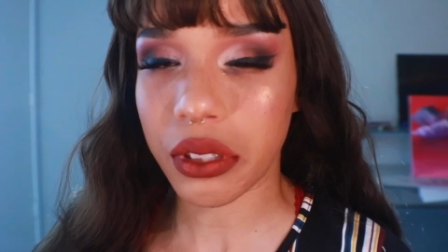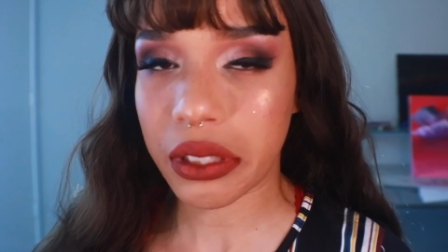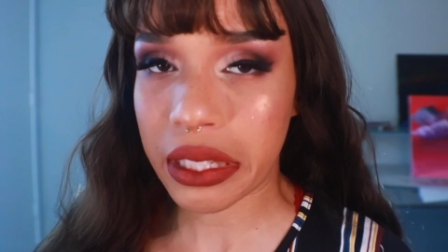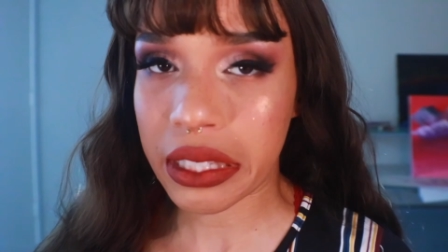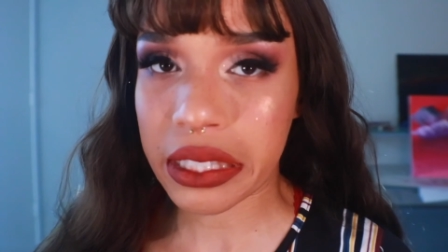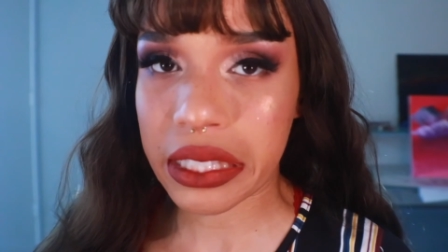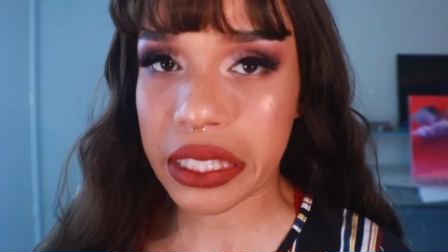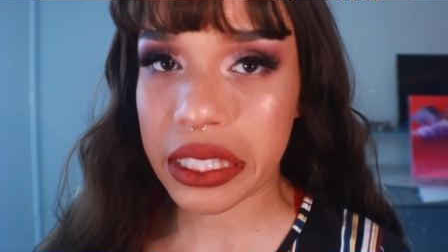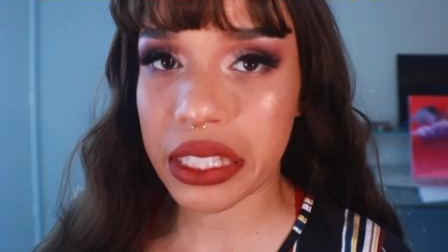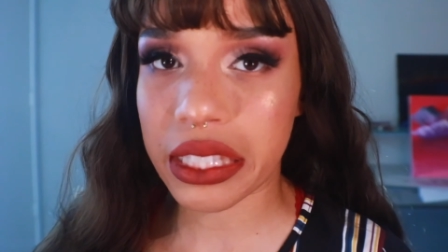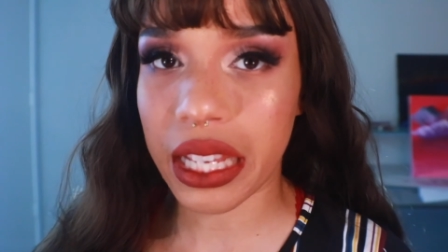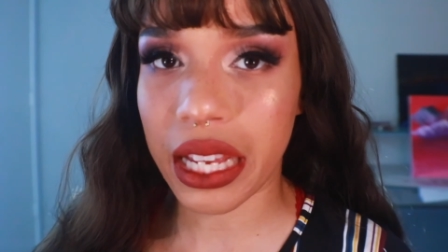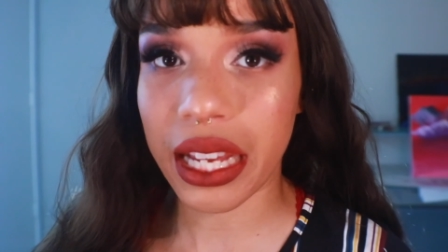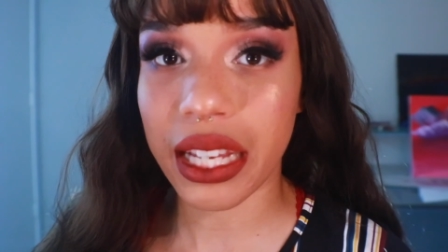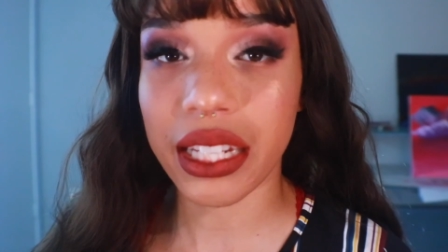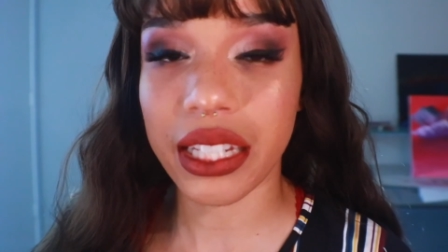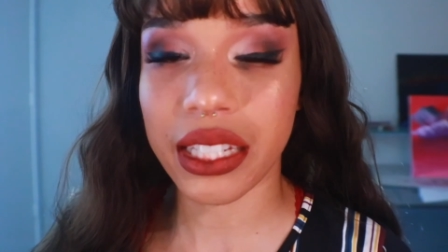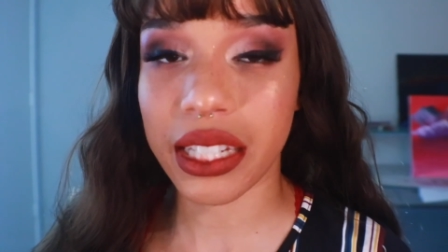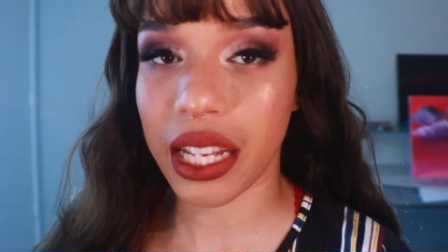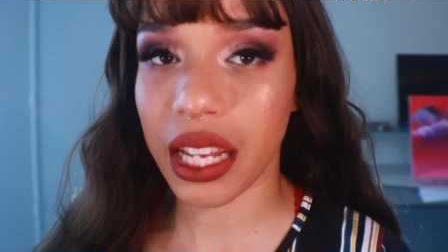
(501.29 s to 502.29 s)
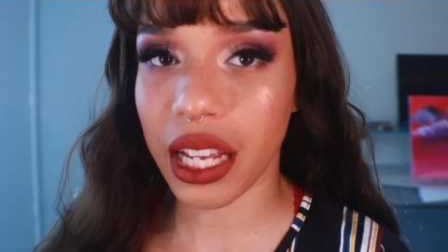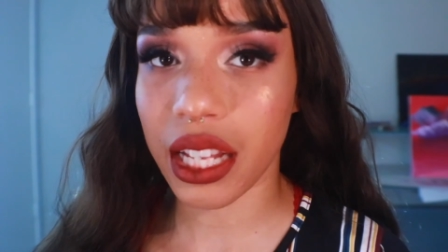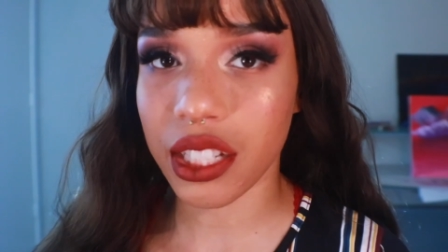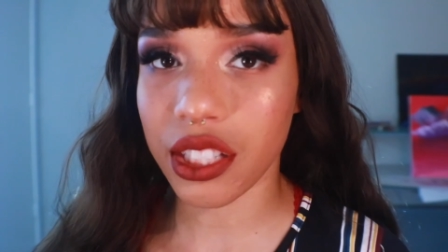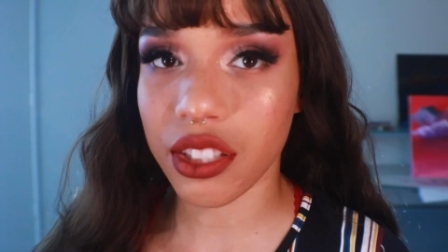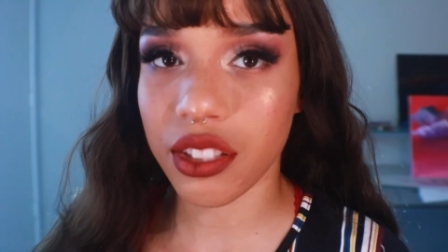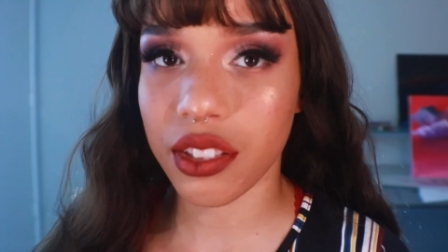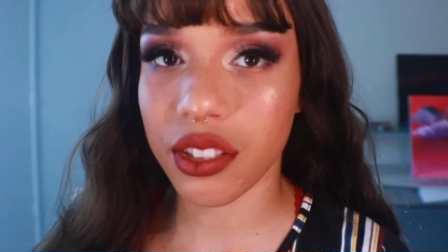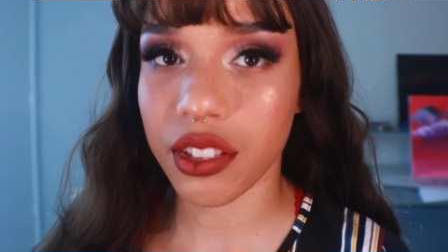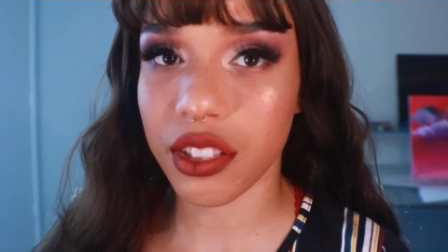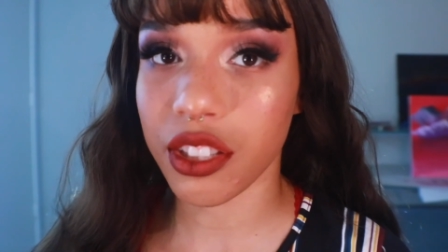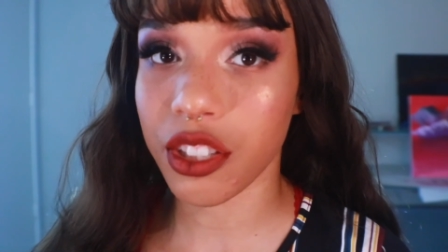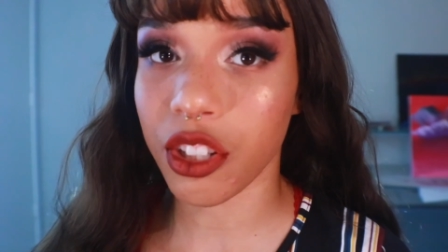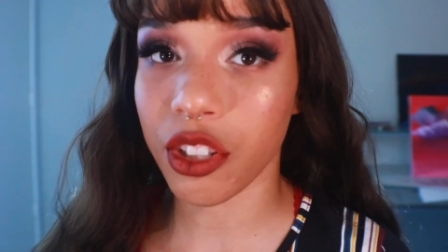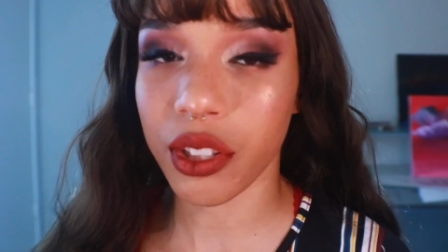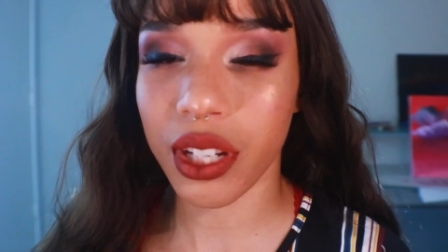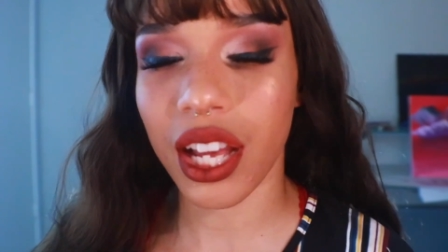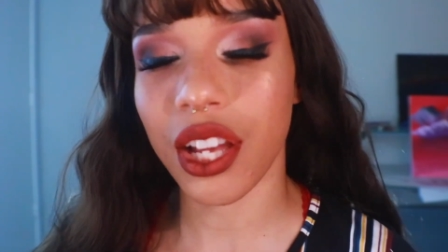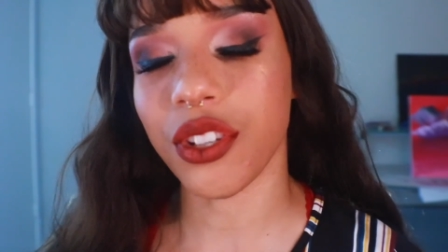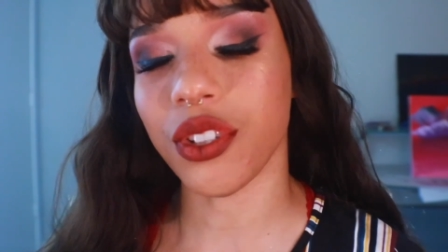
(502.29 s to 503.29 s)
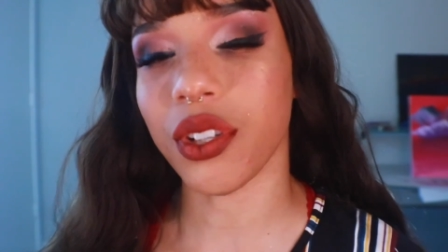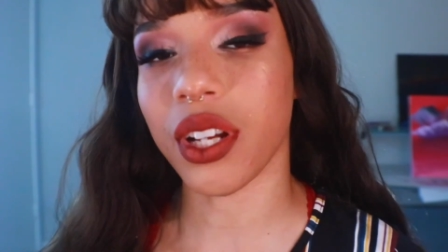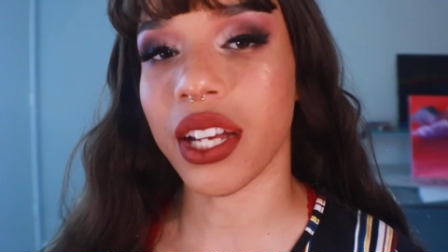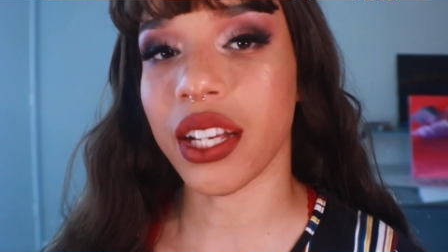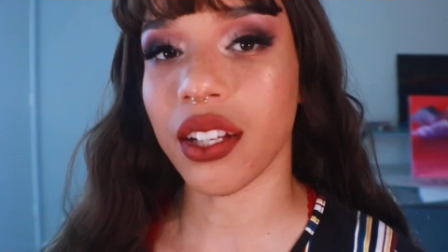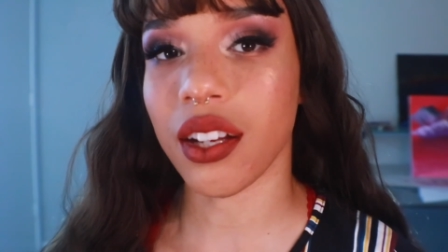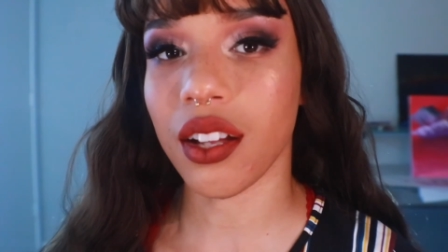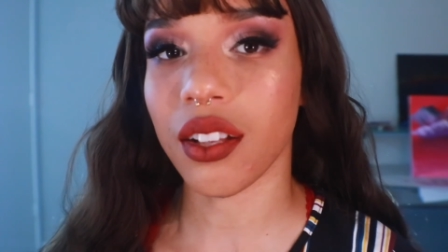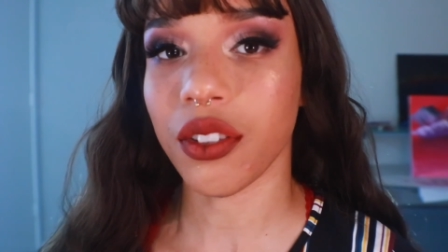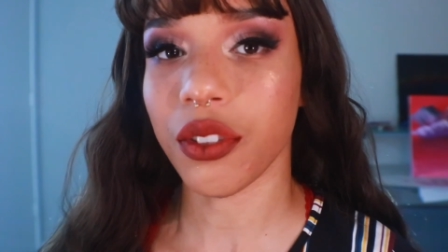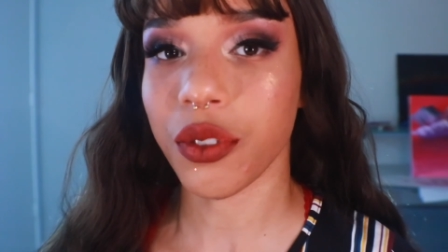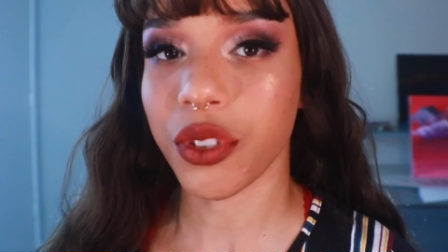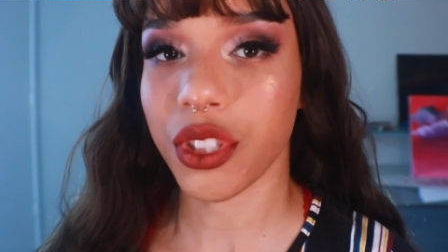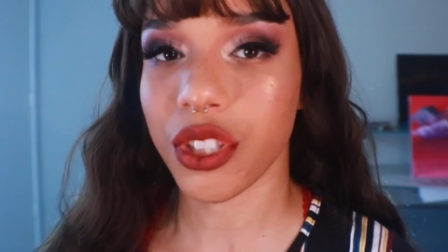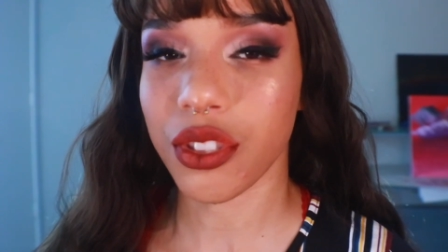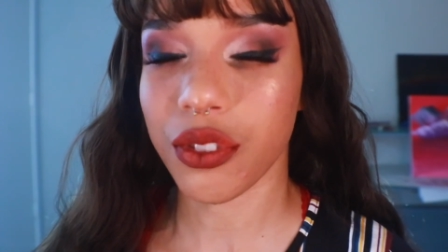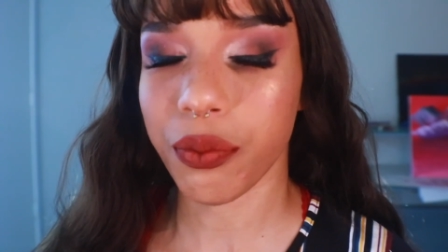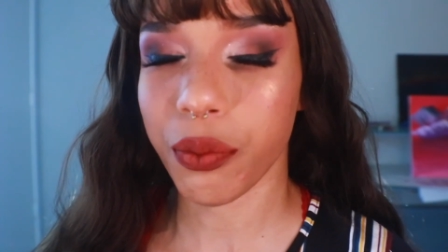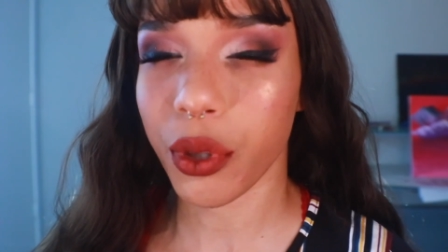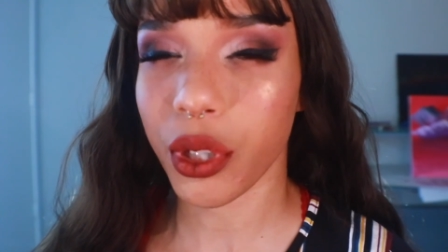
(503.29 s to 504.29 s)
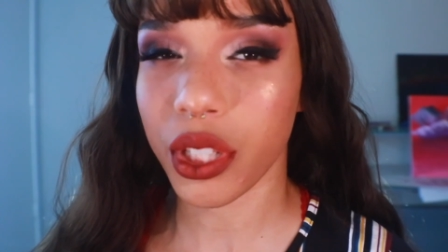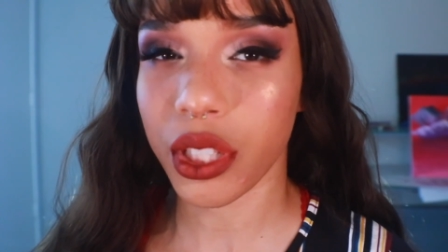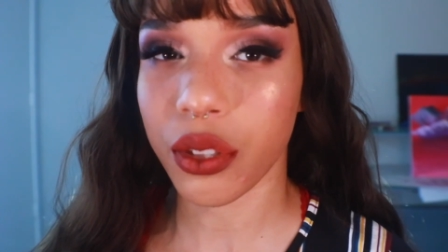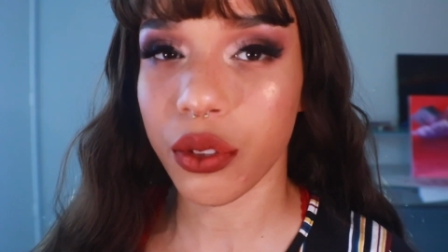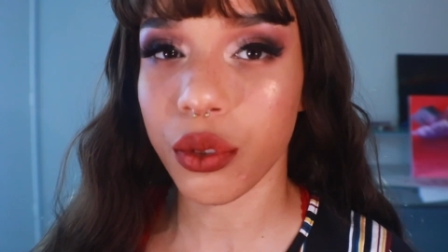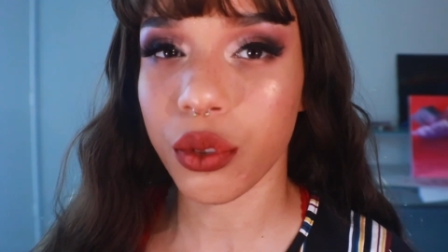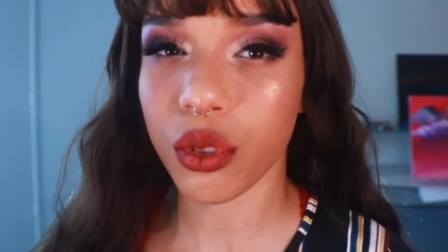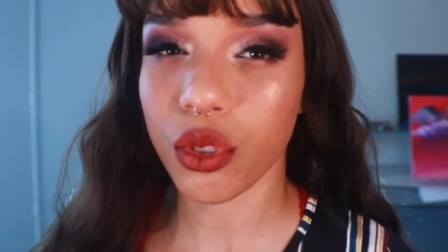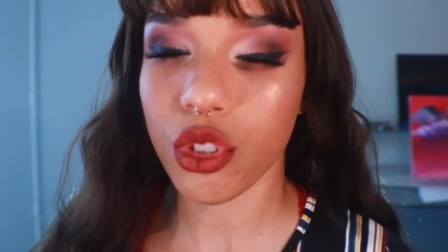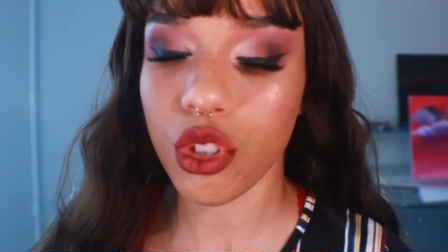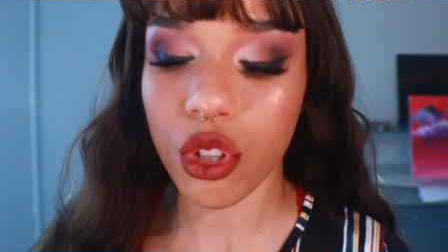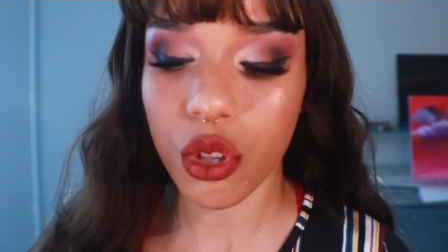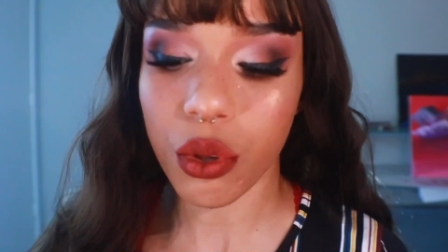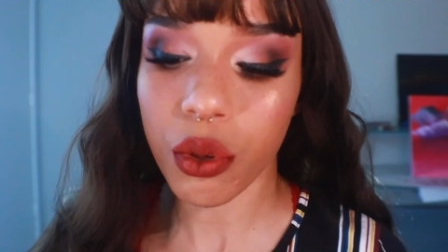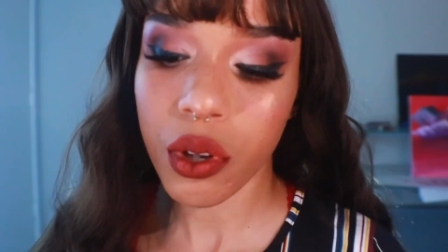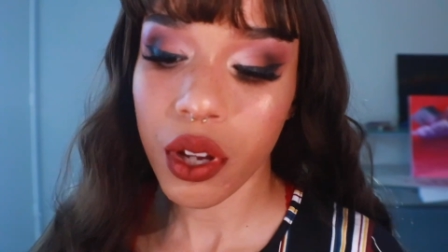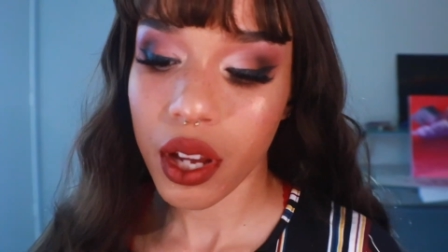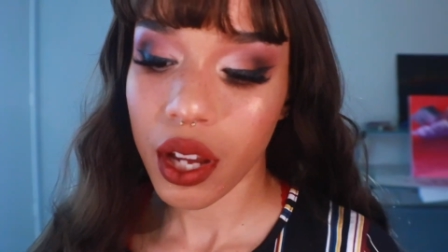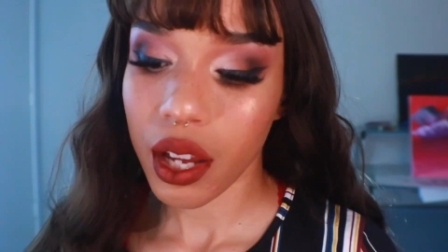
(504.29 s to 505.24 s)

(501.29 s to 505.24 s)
lenses that enhance your natural eye color, which is pretty cool too.